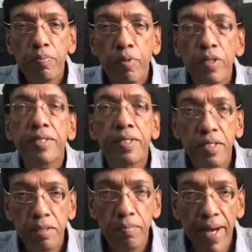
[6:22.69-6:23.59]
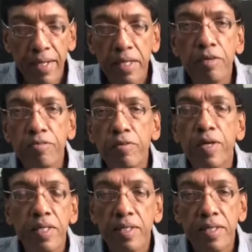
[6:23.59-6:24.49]
political backing for
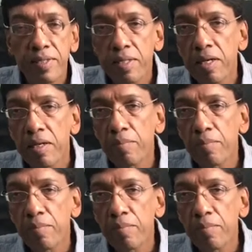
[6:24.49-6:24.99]
what it has done.